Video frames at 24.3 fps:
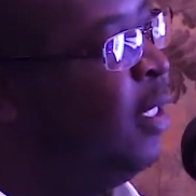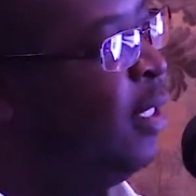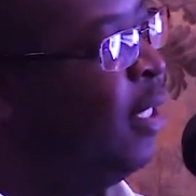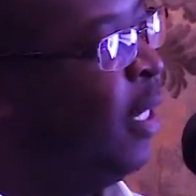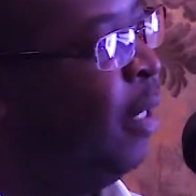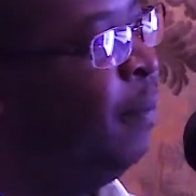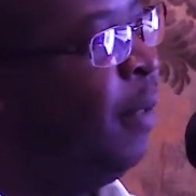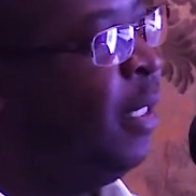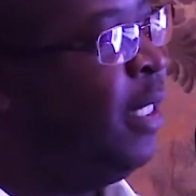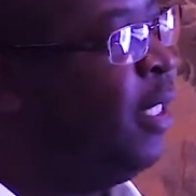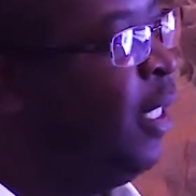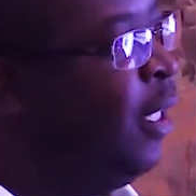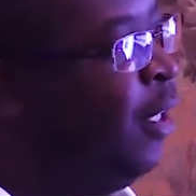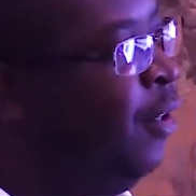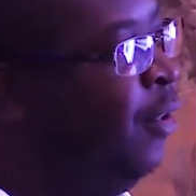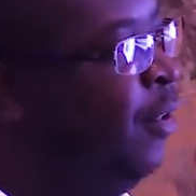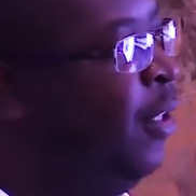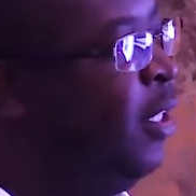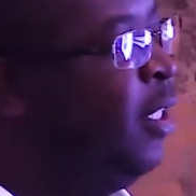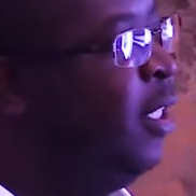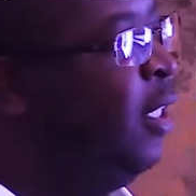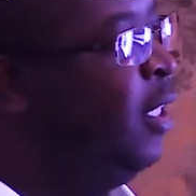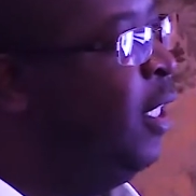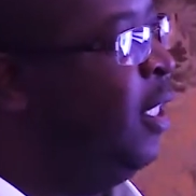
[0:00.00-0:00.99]

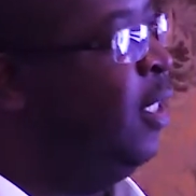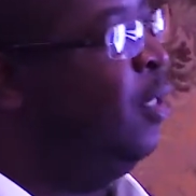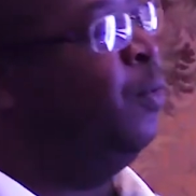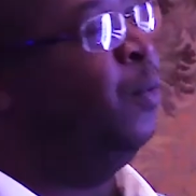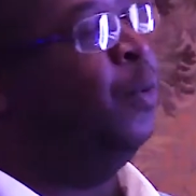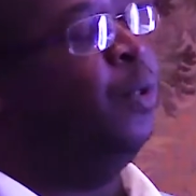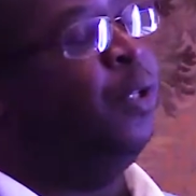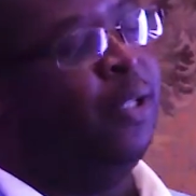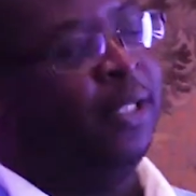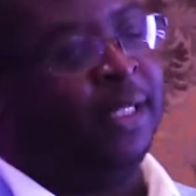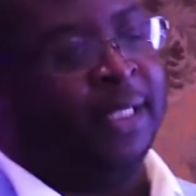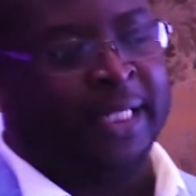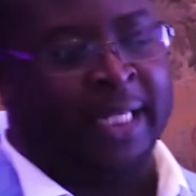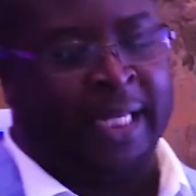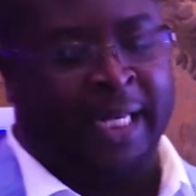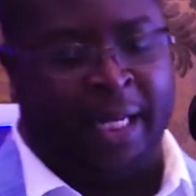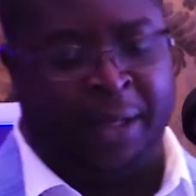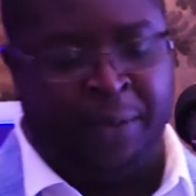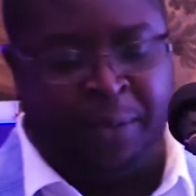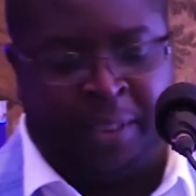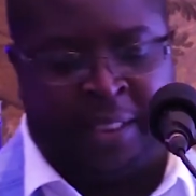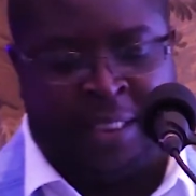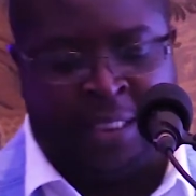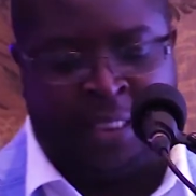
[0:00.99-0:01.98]
cybersecurity as well as
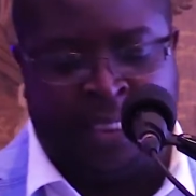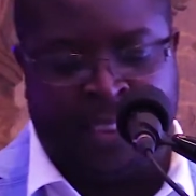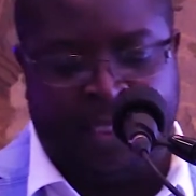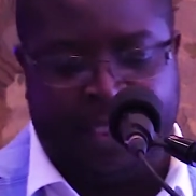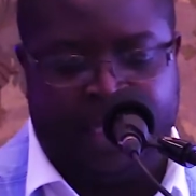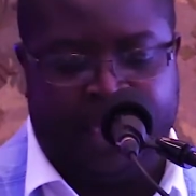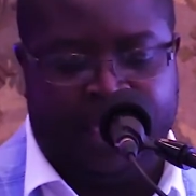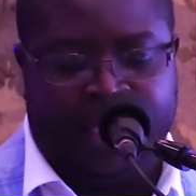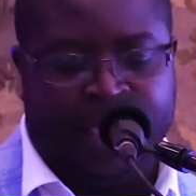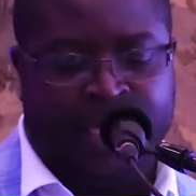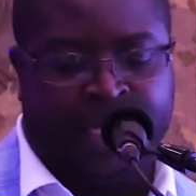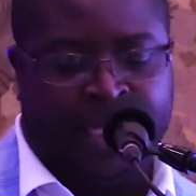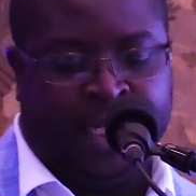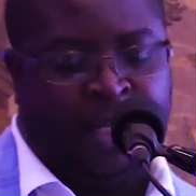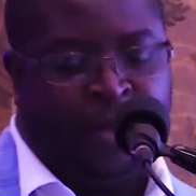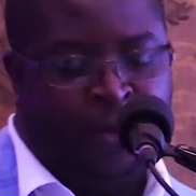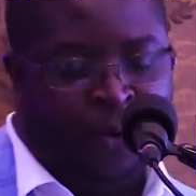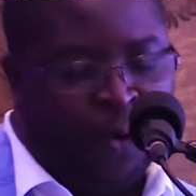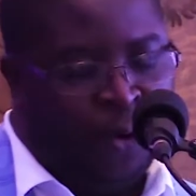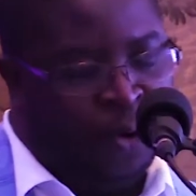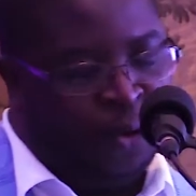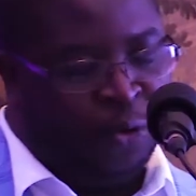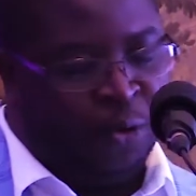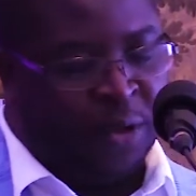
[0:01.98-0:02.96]
cloud
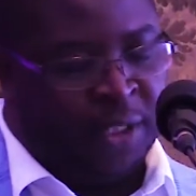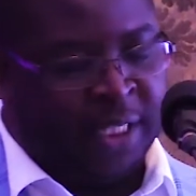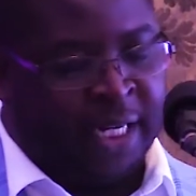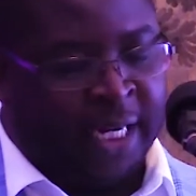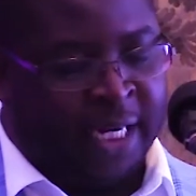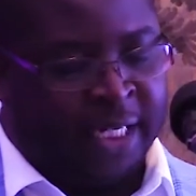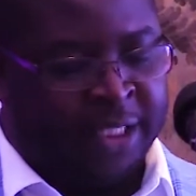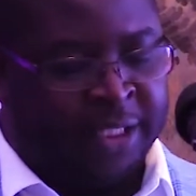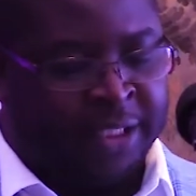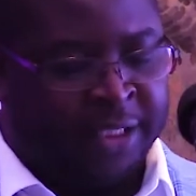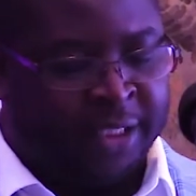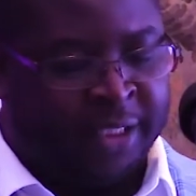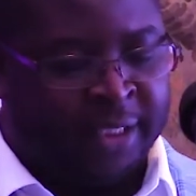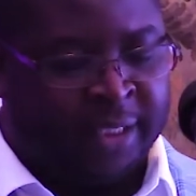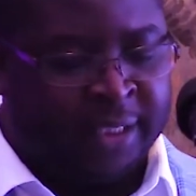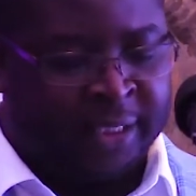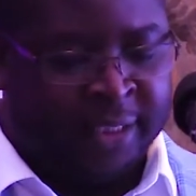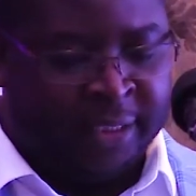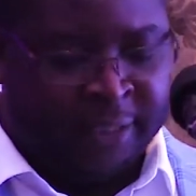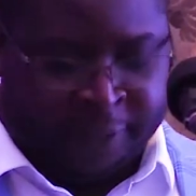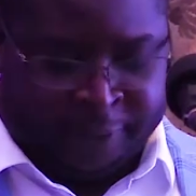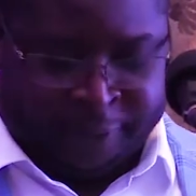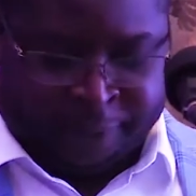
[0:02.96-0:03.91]
in all those countries.